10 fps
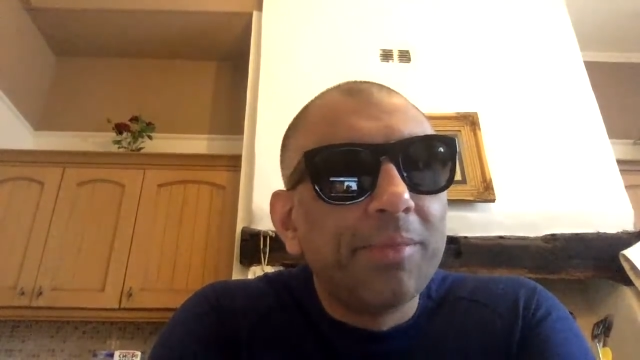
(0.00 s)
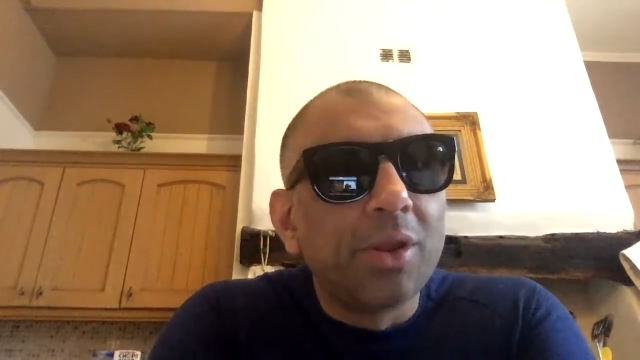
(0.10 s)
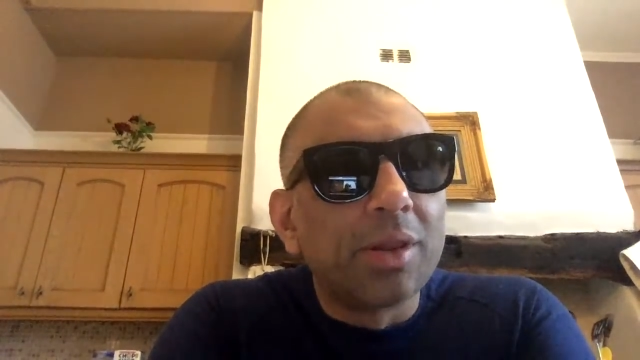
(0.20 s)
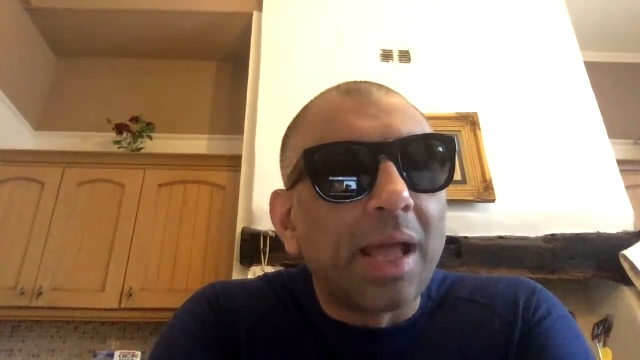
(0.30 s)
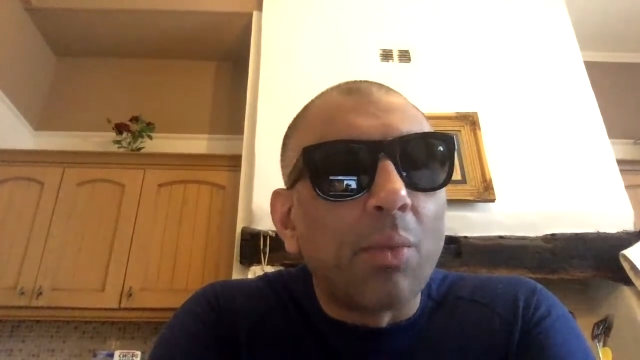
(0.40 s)

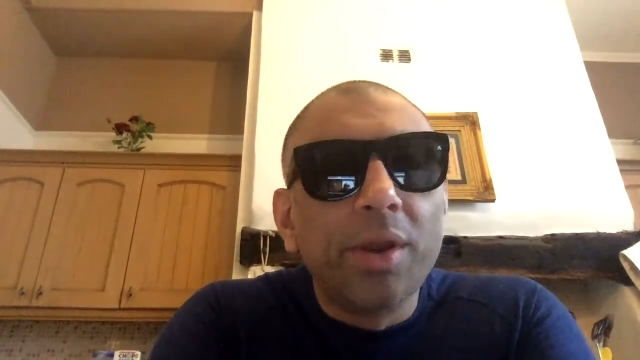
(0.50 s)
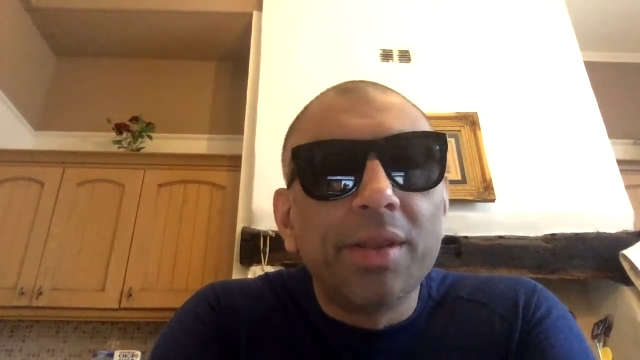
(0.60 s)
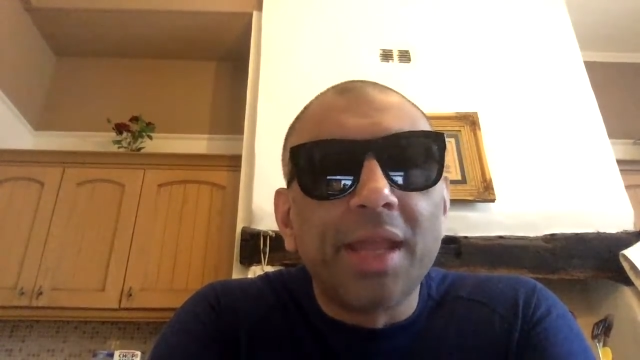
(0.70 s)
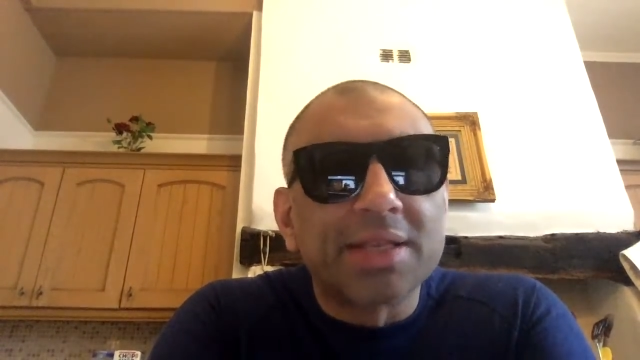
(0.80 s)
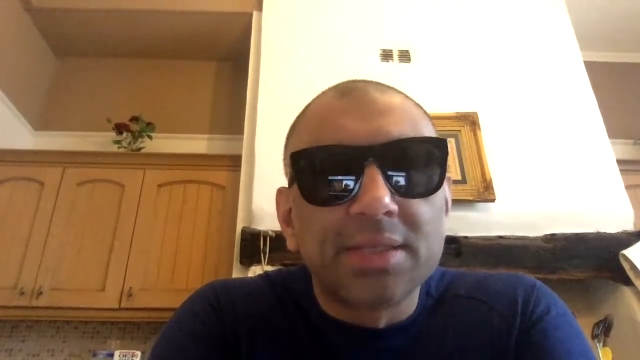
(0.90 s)
like when
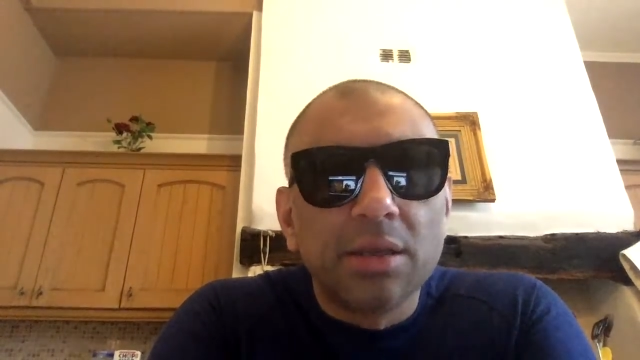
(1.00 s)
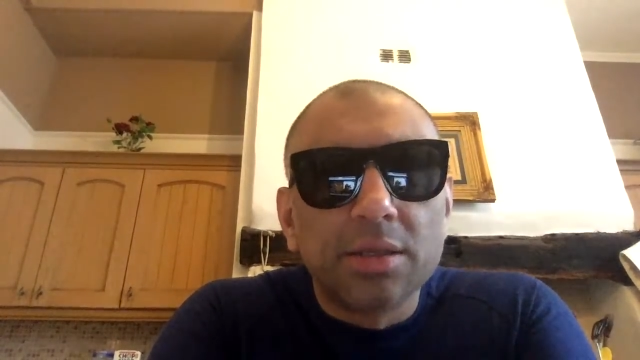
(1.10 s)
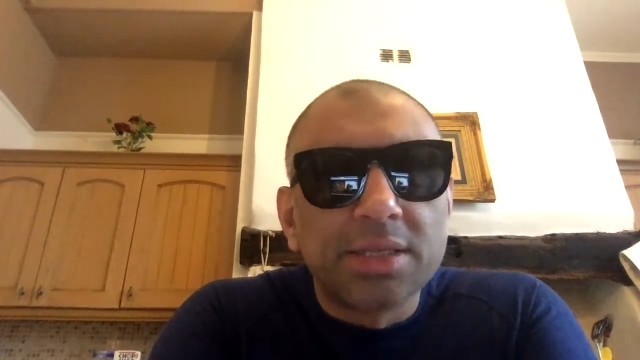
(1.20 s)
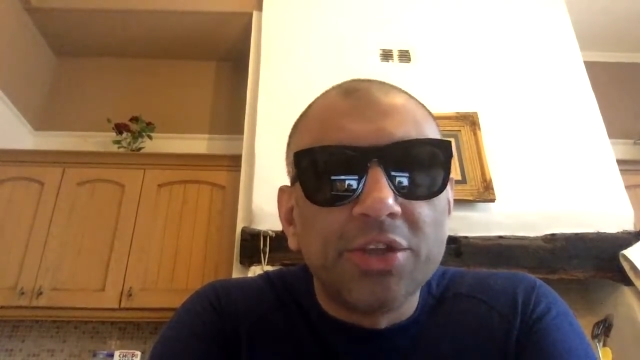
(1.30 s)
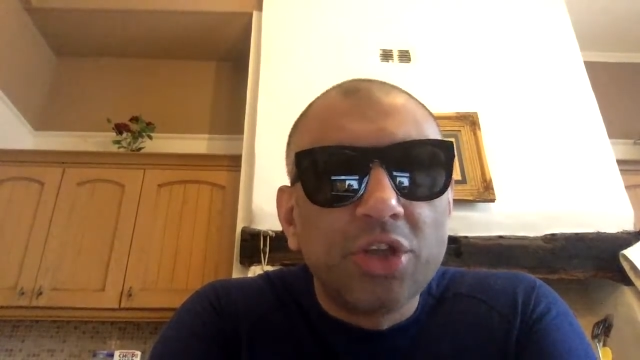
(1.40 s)
that's the
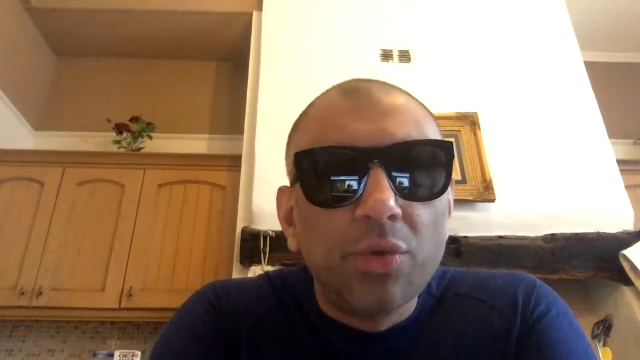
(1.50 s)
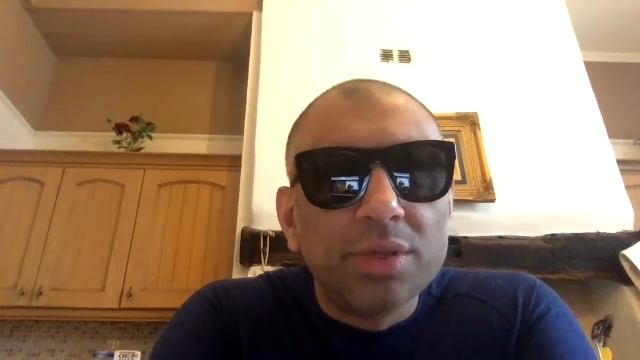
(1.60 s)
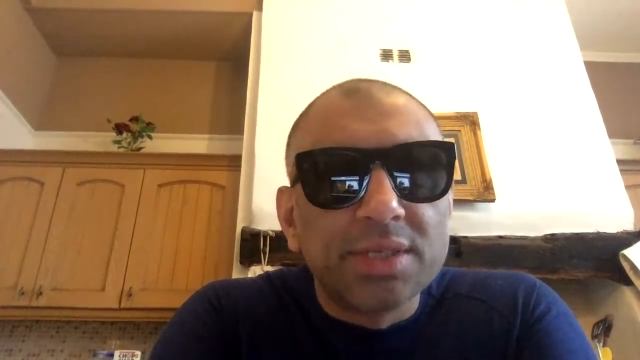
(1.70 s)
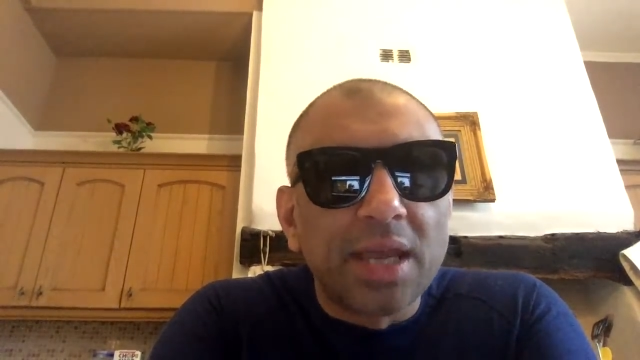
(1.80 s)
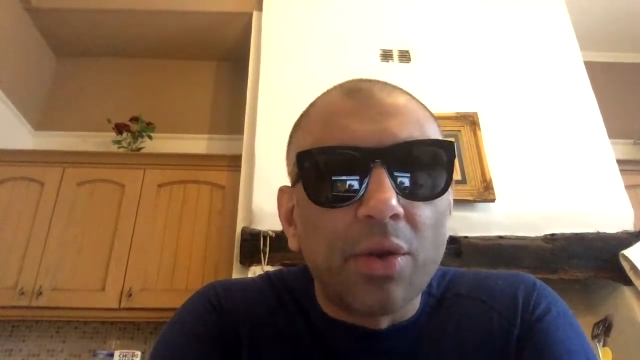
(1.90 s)

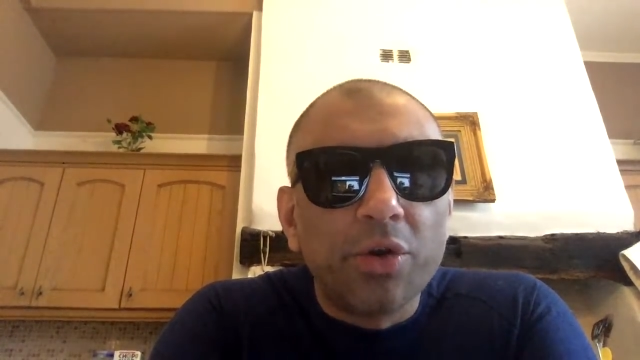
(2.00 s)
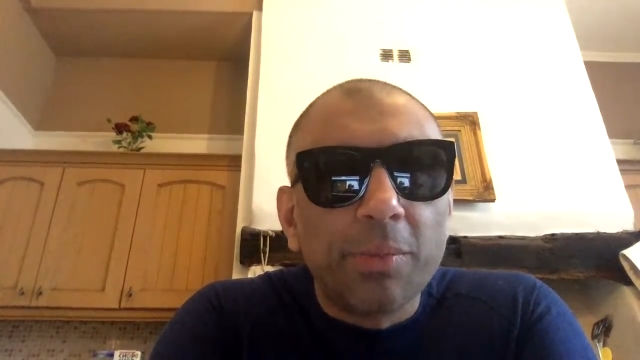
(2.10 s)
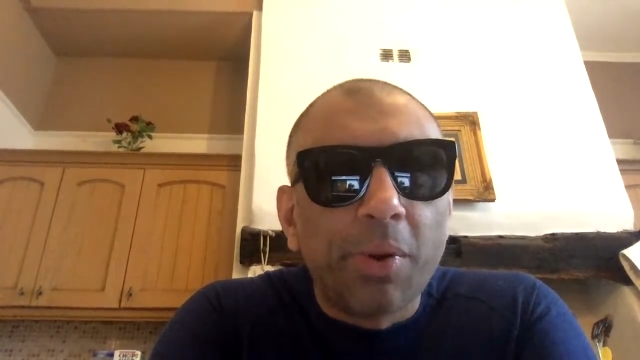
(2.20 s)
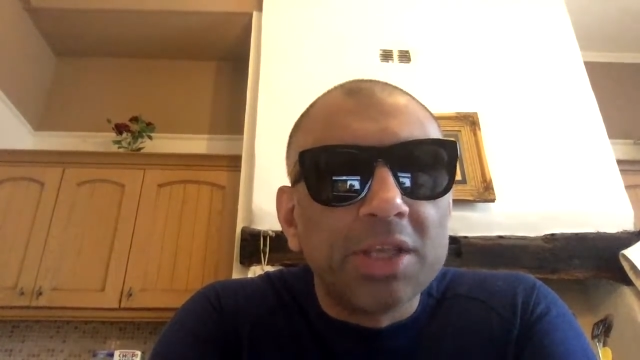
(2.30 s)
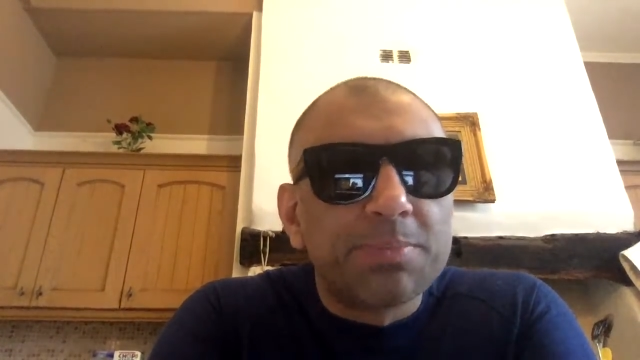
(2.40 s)
Centurions getting
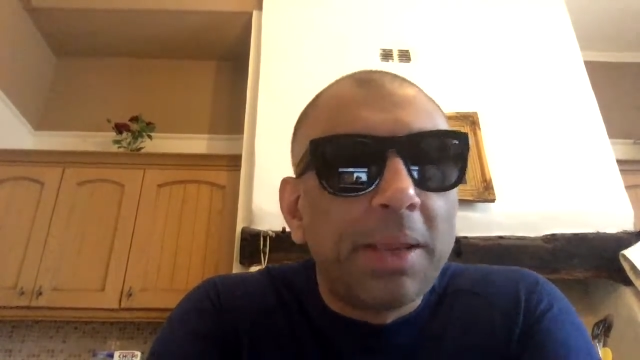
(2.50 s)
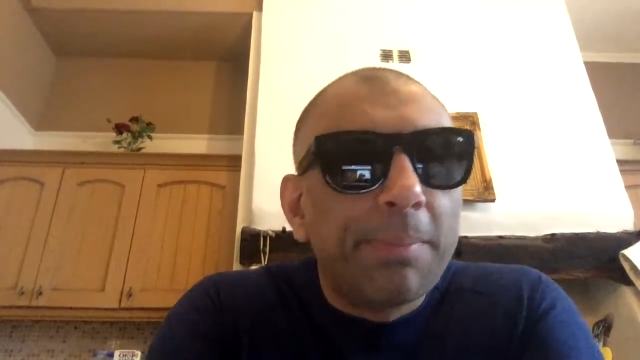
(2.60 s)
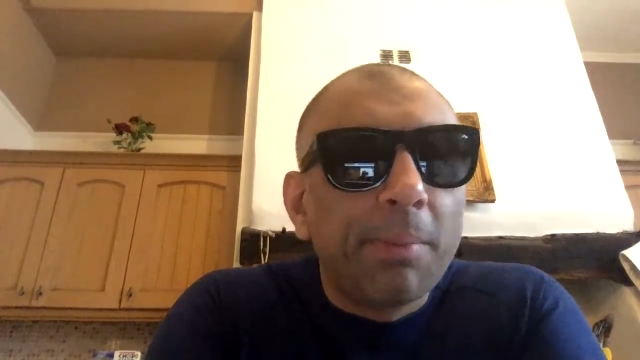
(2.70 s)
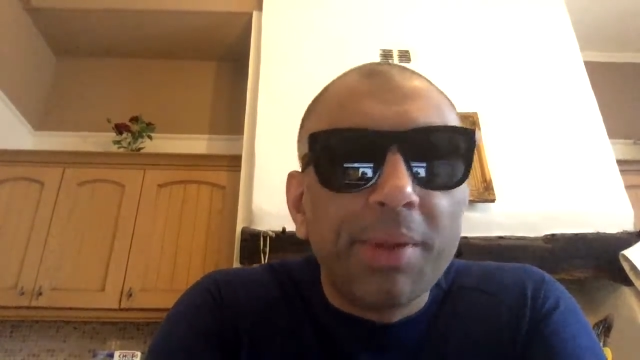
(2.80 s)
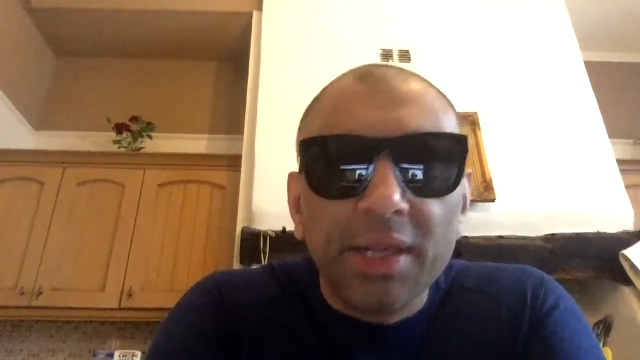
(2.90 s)
100 points,
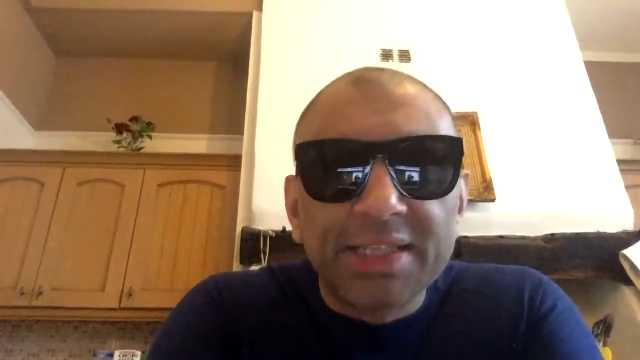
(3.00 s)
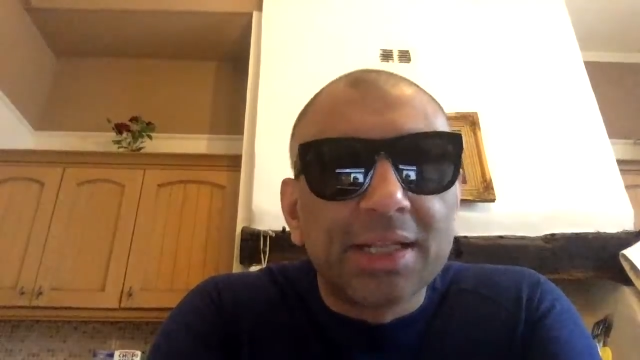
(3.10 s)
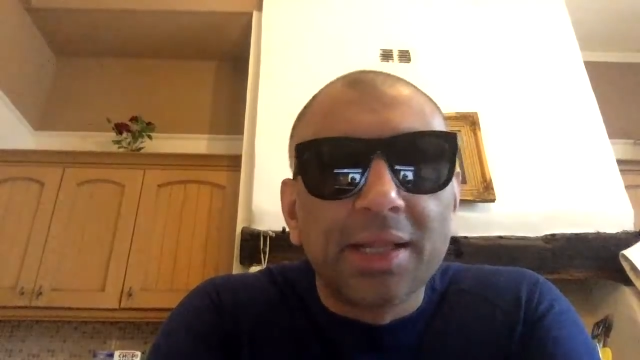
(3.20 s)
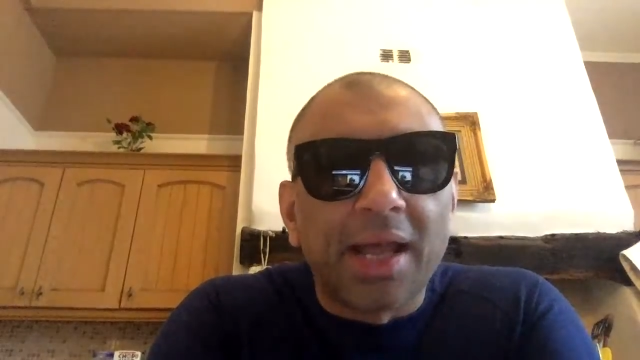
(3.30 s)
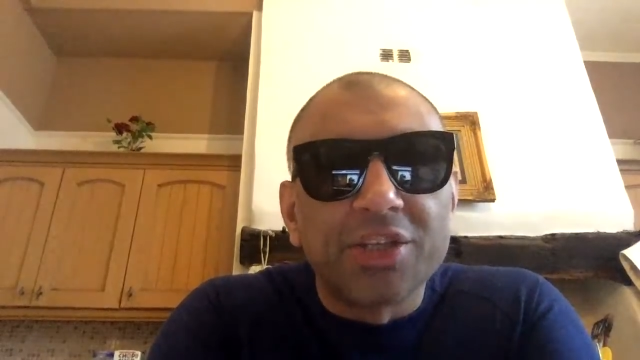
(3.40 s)
people
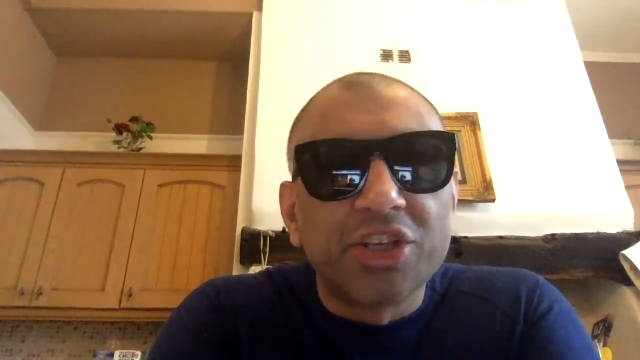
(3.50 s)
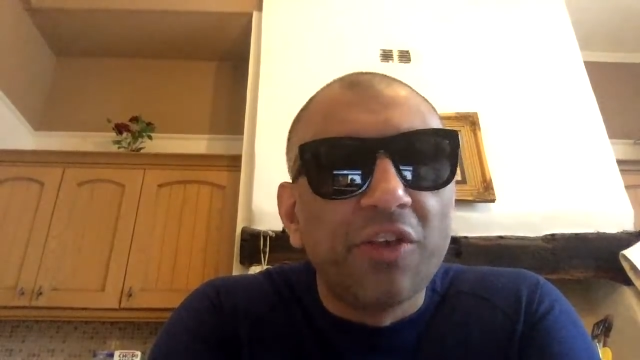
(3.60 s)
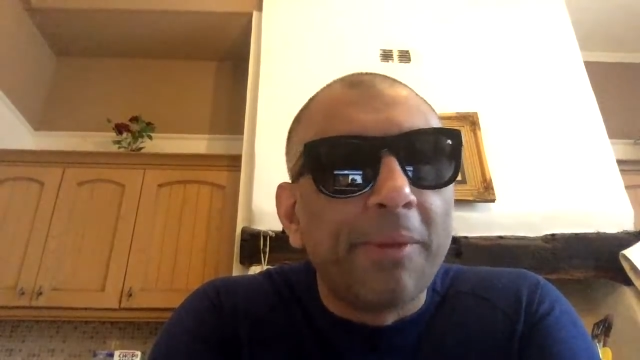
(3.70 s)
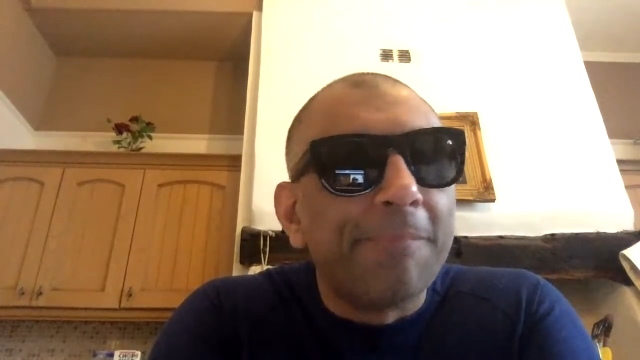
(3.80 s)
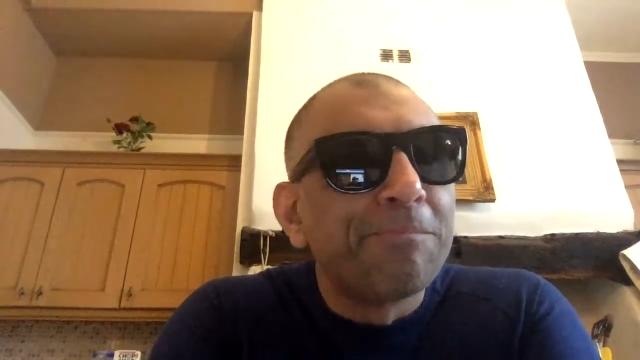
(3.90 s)
belittle that
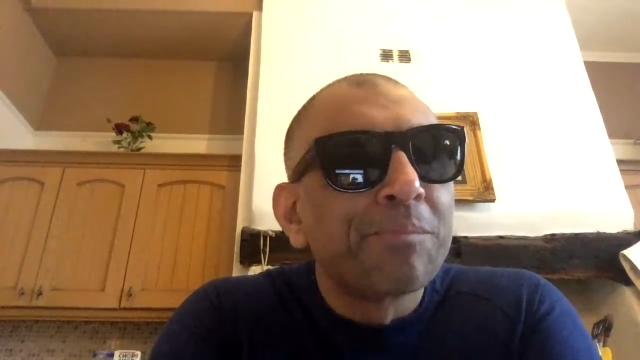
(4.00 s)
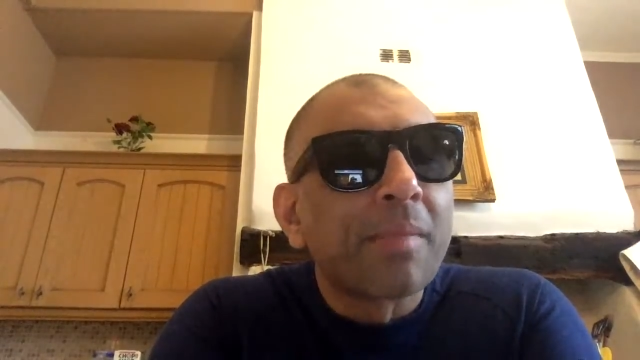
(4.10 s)
achievement.